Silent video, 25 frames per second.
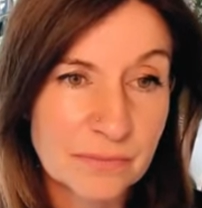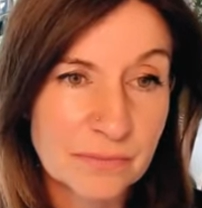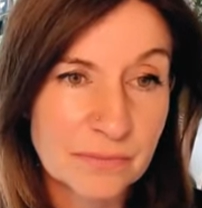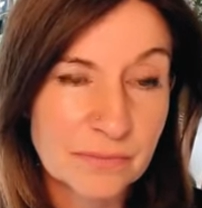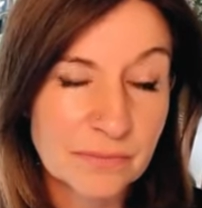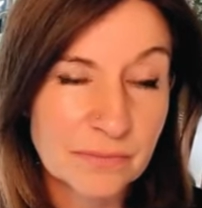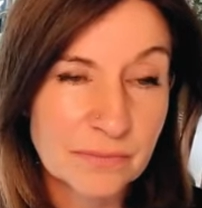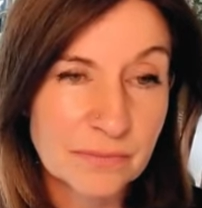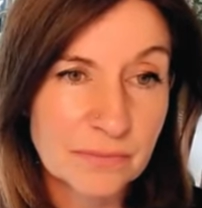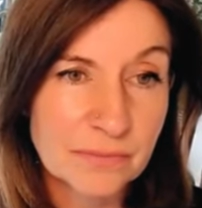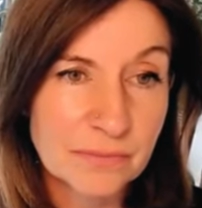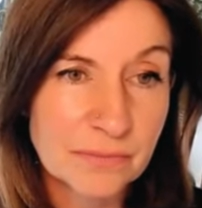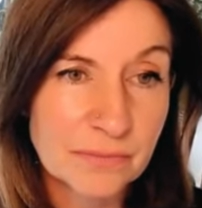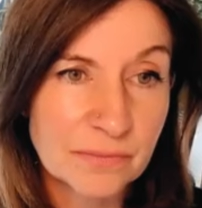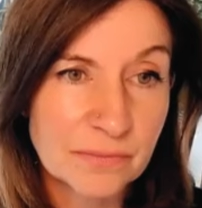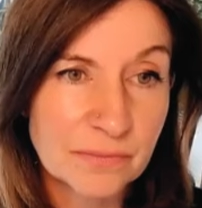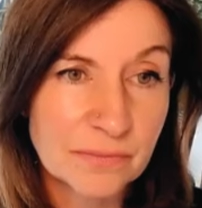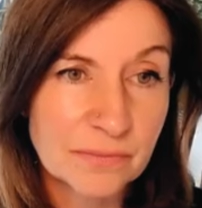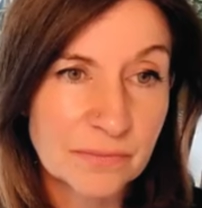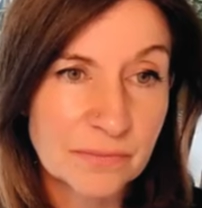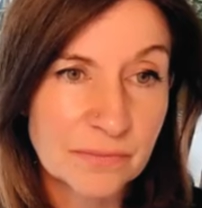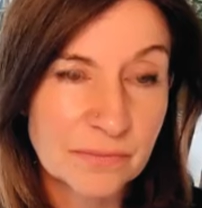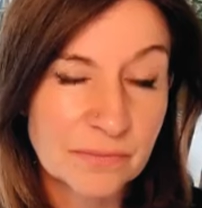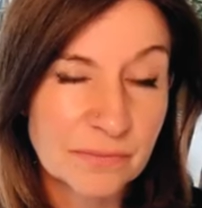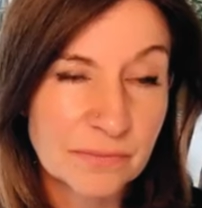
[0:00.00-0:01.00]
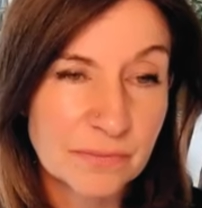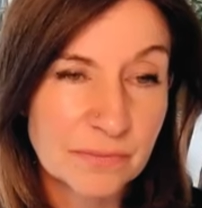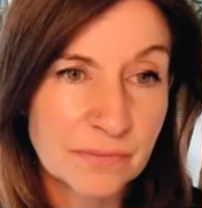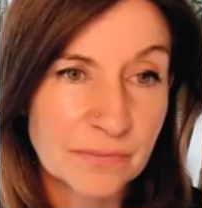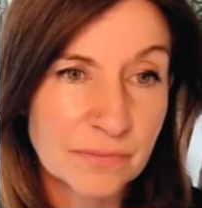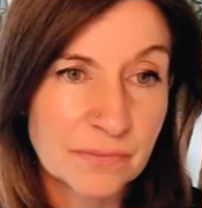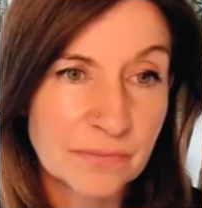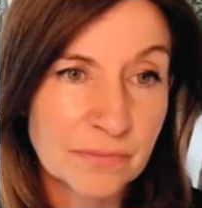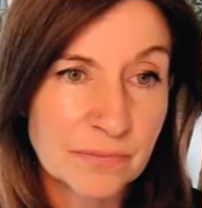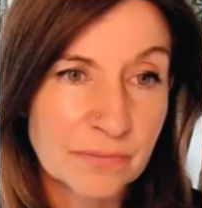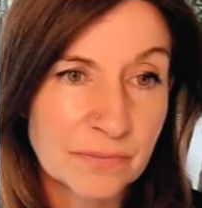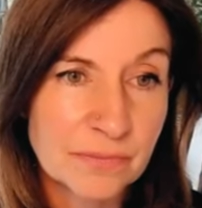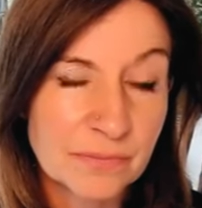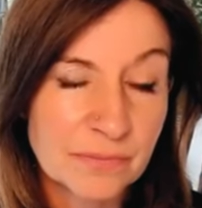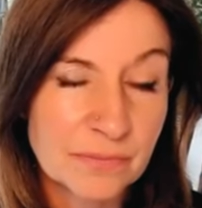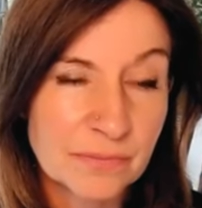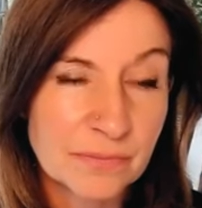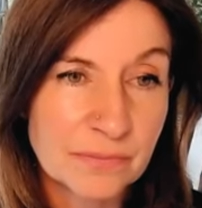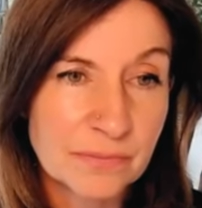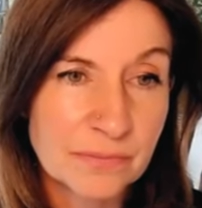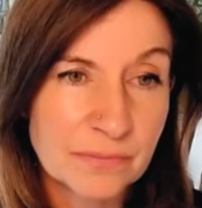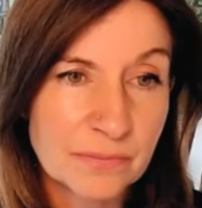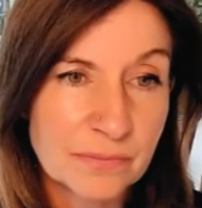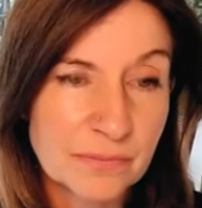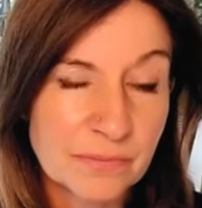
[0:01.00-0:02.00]

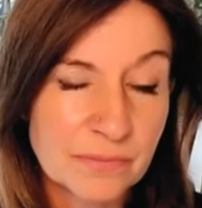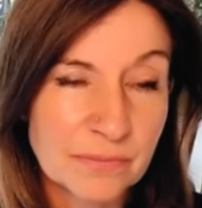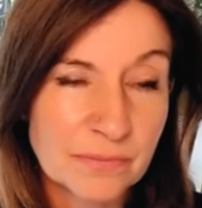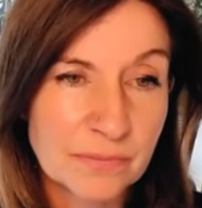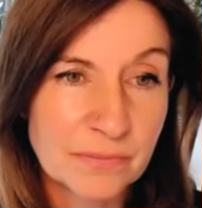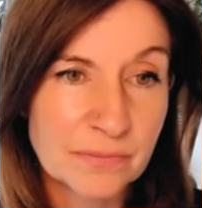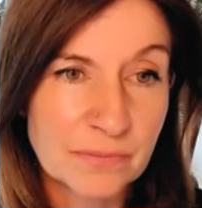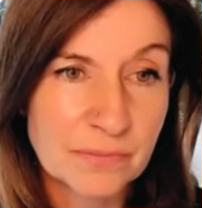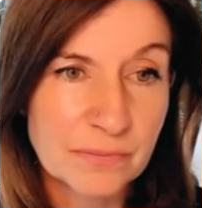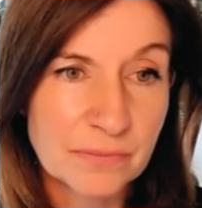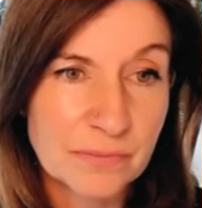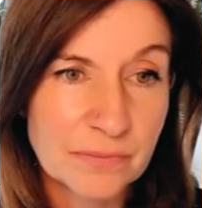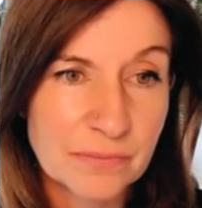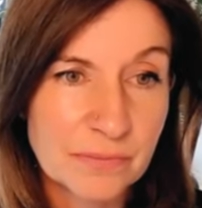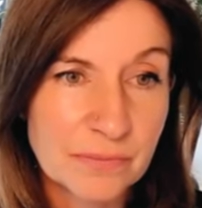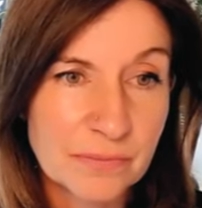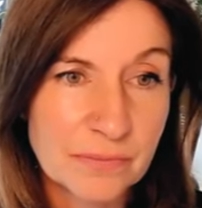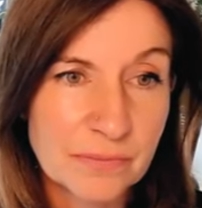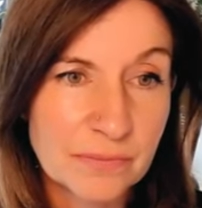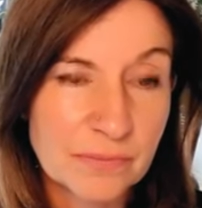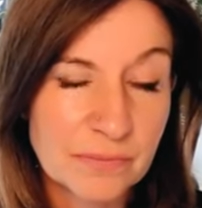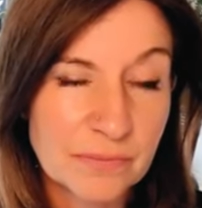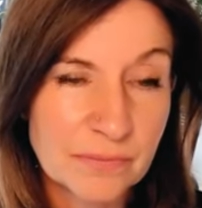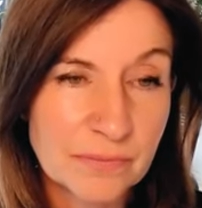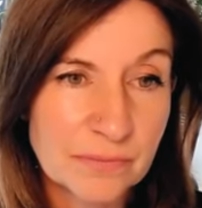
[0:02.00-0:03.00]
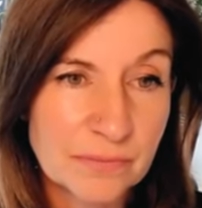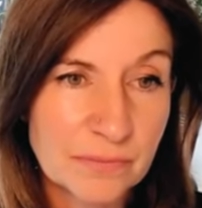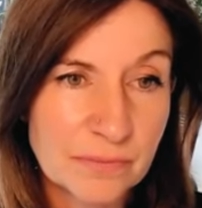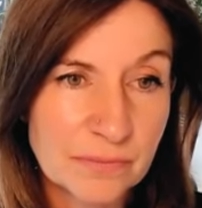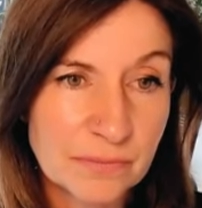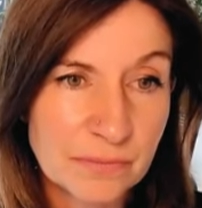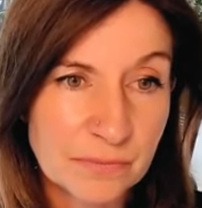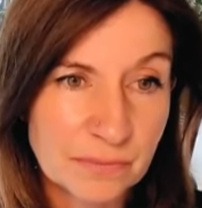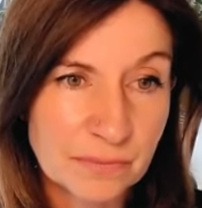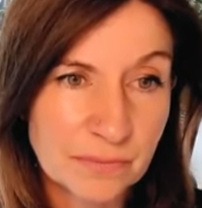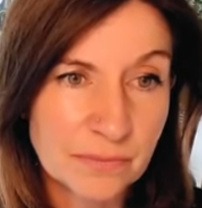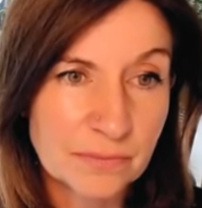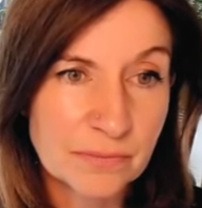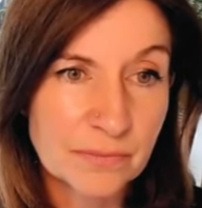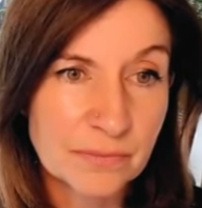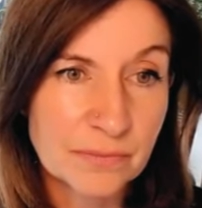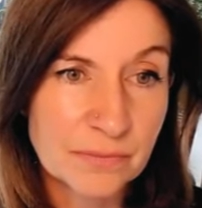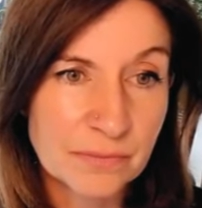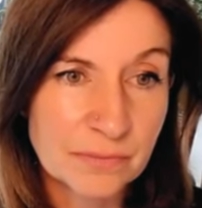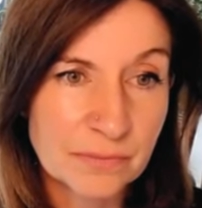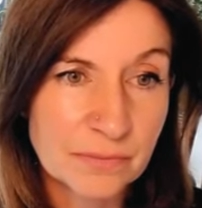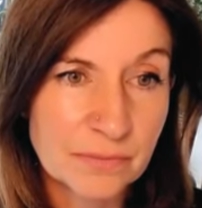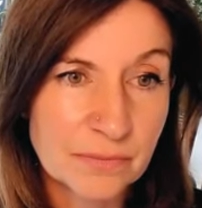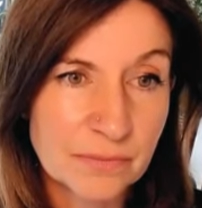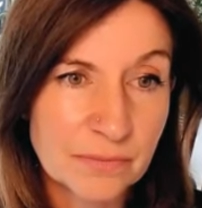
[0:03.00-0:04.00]

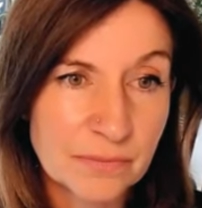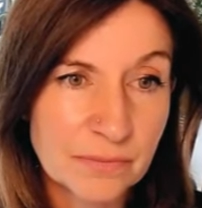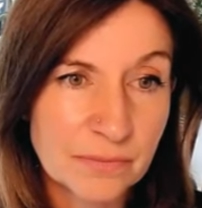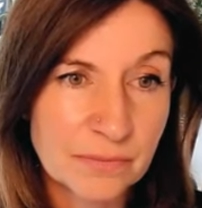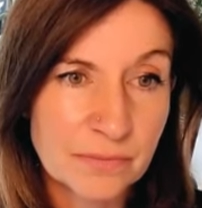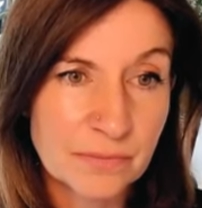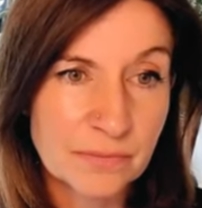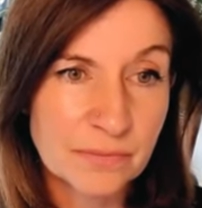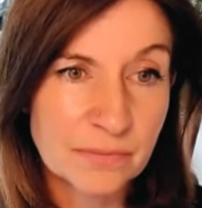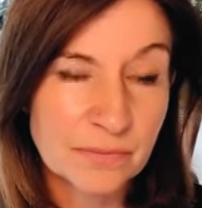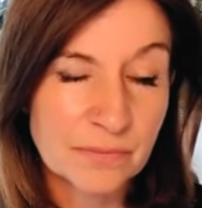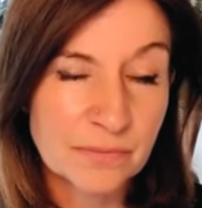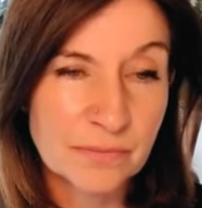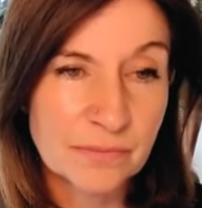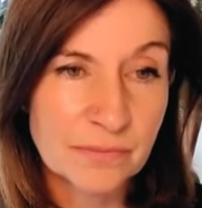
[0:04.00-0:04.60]
(not speaking)